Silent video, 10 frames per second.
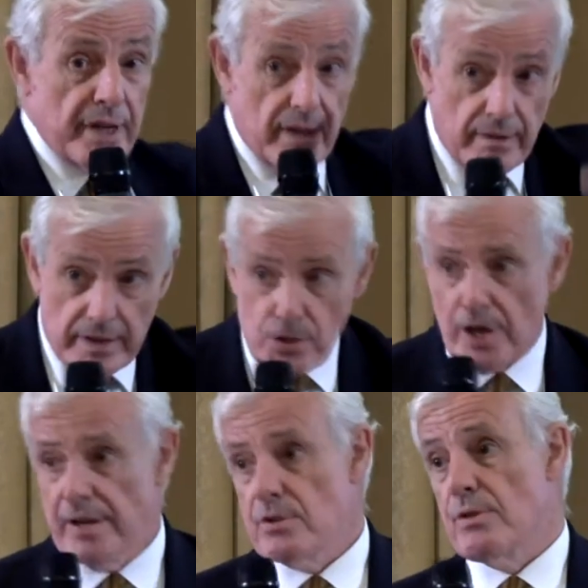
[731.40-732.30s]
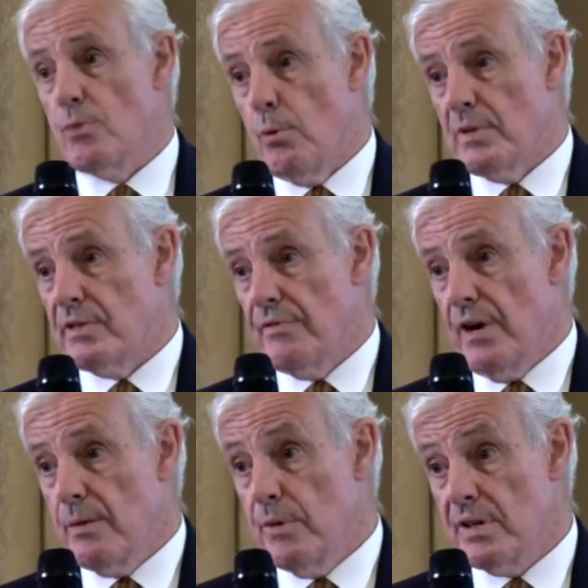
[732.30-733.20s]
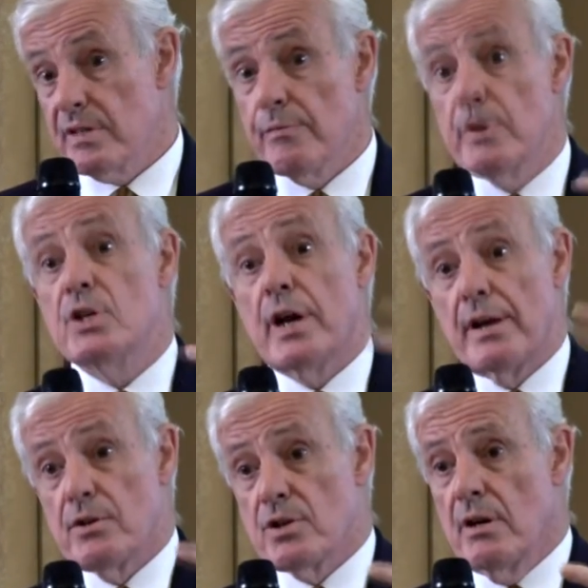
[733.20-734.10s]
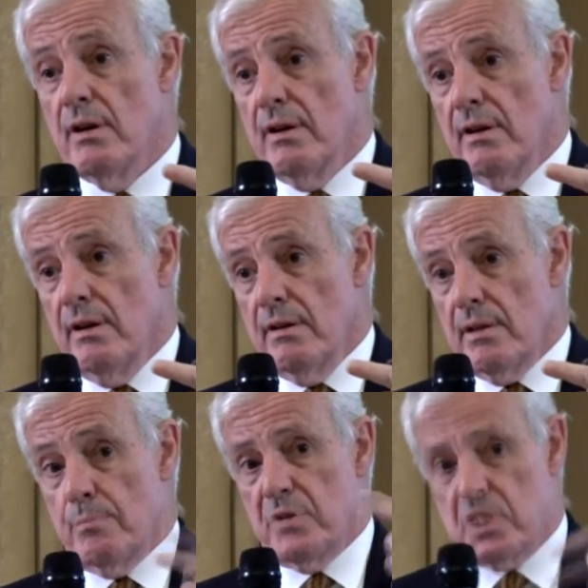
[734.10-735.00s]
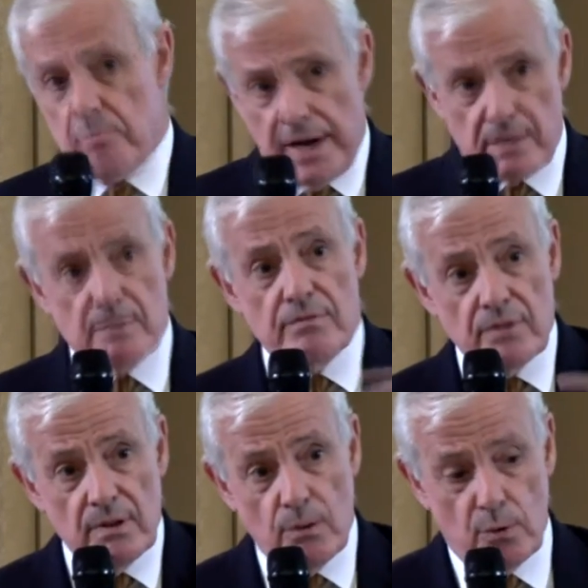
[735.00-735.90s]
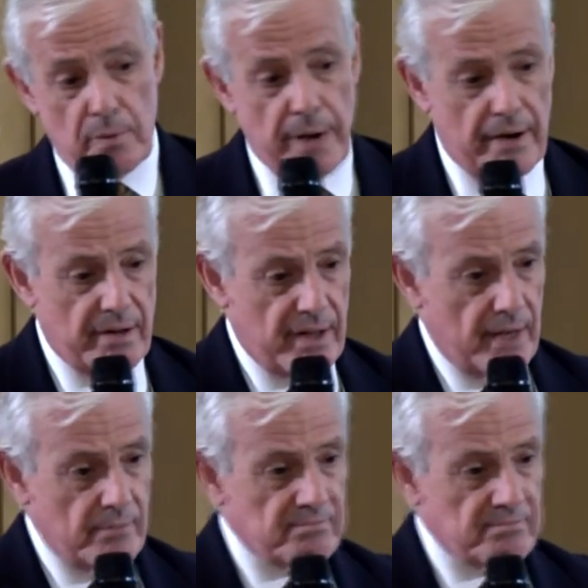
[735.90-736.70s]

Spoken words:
we can only change the normative frameworks if we change the perspective or the paradigm.